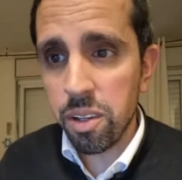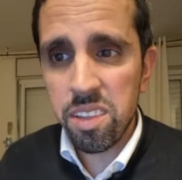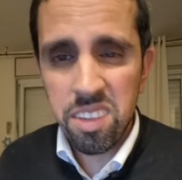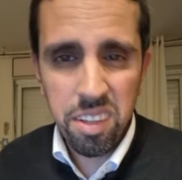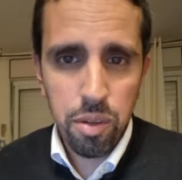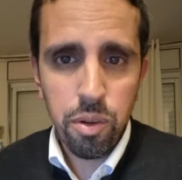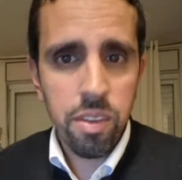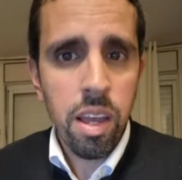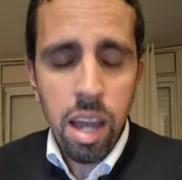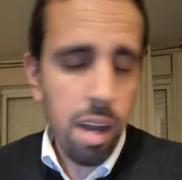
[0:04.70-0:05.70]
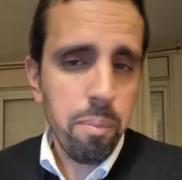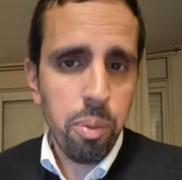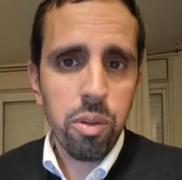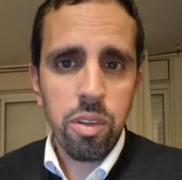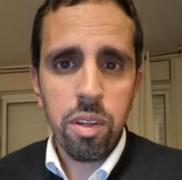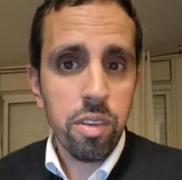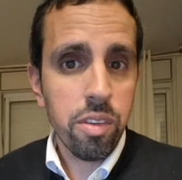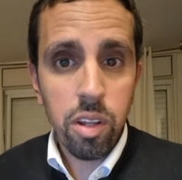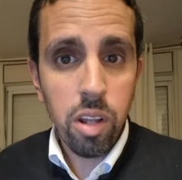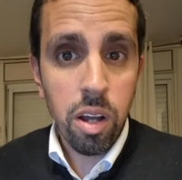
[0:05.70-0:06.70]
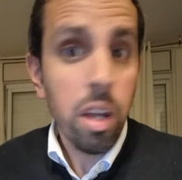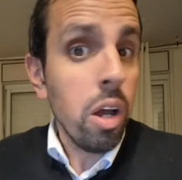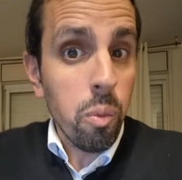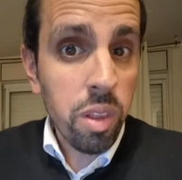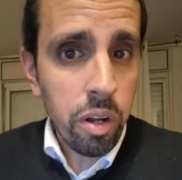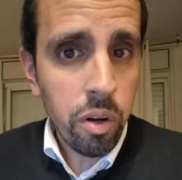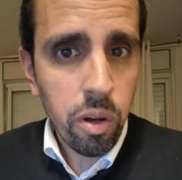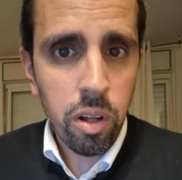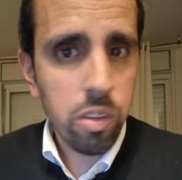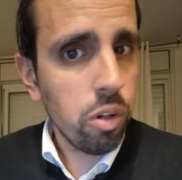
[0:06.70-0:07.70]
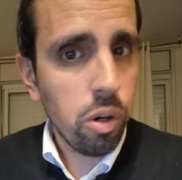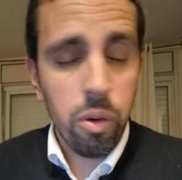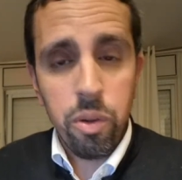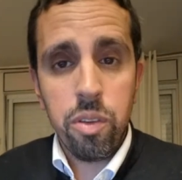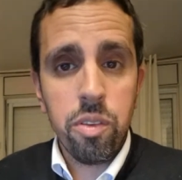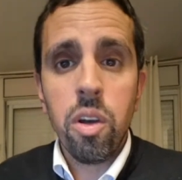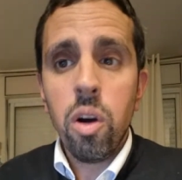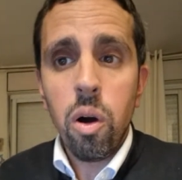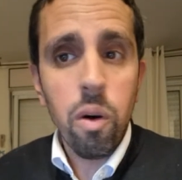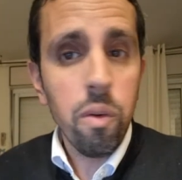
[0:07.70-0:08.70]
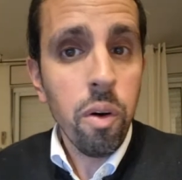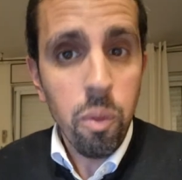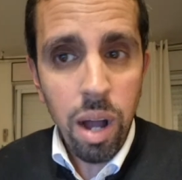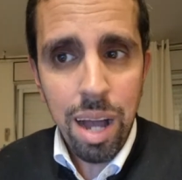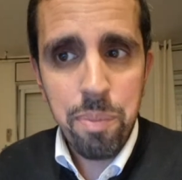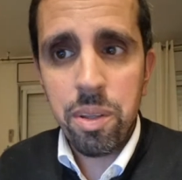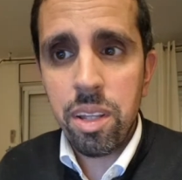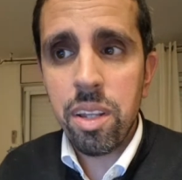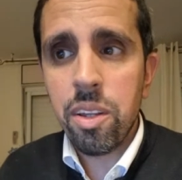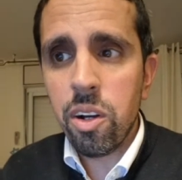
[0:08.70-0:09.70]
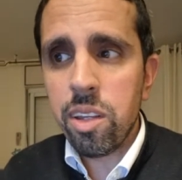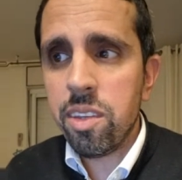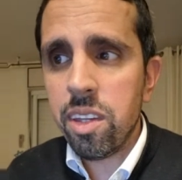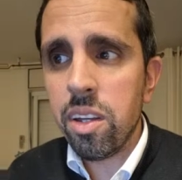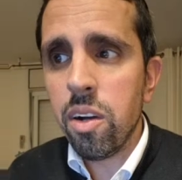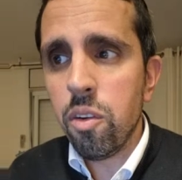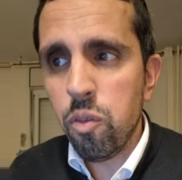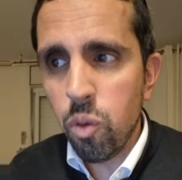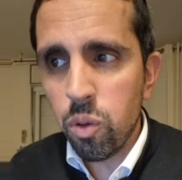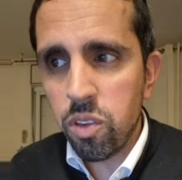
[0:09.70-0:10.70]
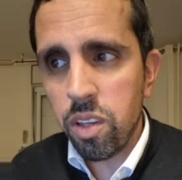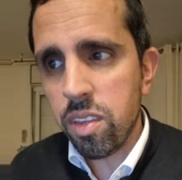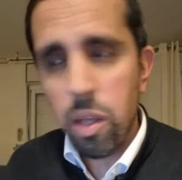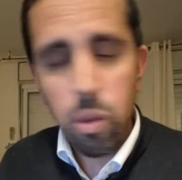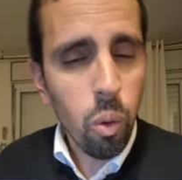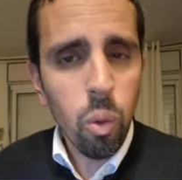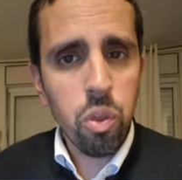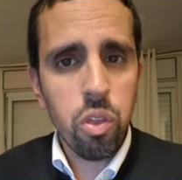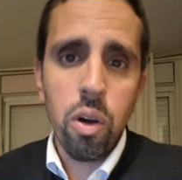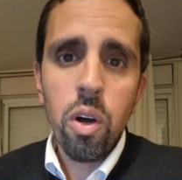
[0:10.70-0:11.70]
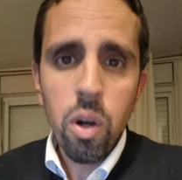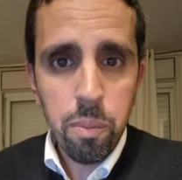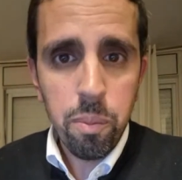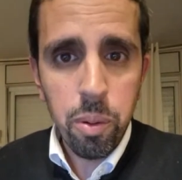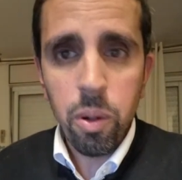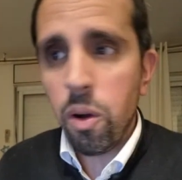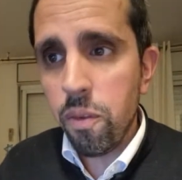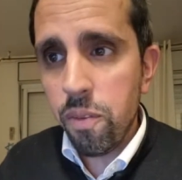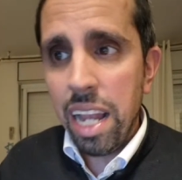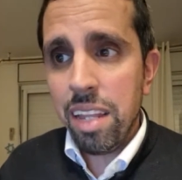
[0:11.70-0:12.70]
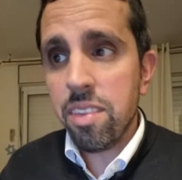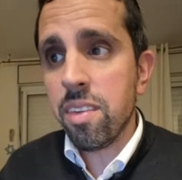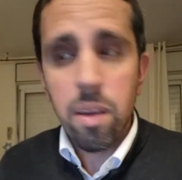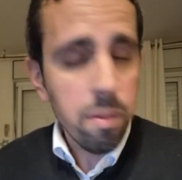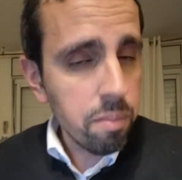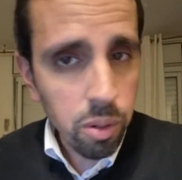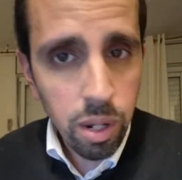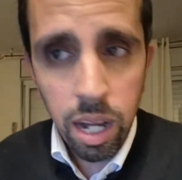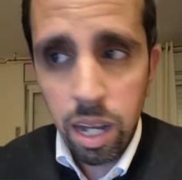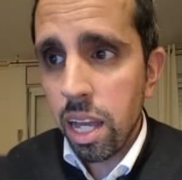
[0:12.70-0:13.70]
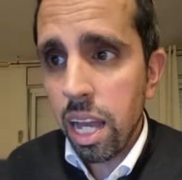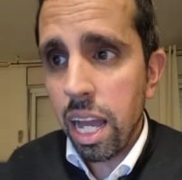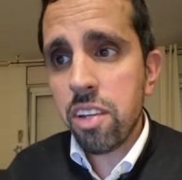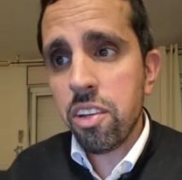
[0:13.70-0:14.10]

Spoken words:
this series, how important it is to learn within regards to horrors of what happened in the 1940s. Now, the author of Alice Muller actually